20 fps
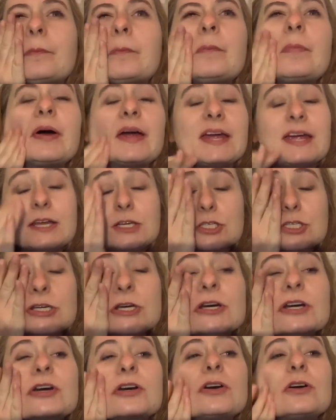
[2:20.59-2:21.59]
but it
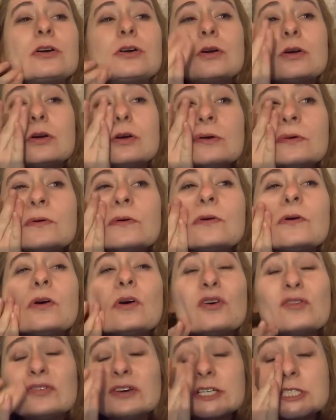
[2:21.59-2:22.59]
took
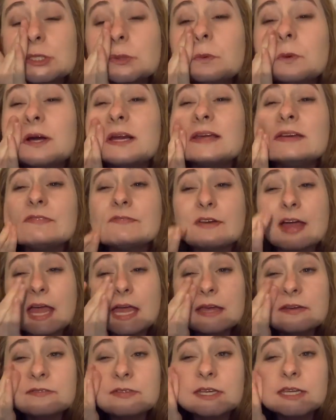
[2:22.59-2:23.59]
over
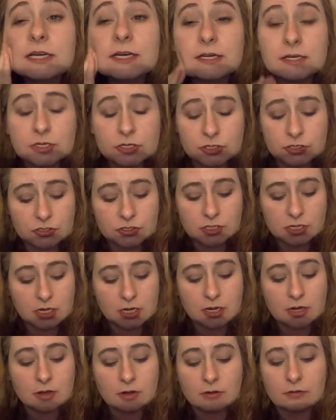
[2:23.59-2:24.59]
25 years
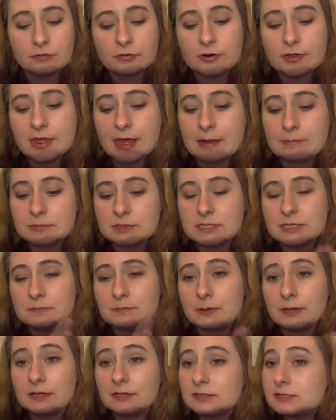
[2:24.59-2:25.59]
for them to
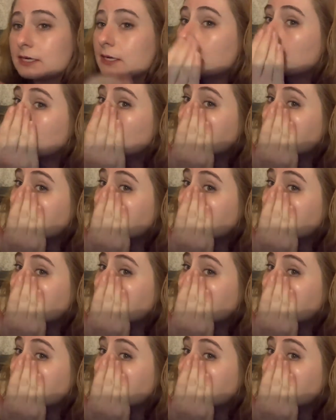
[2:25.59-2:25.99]
build it.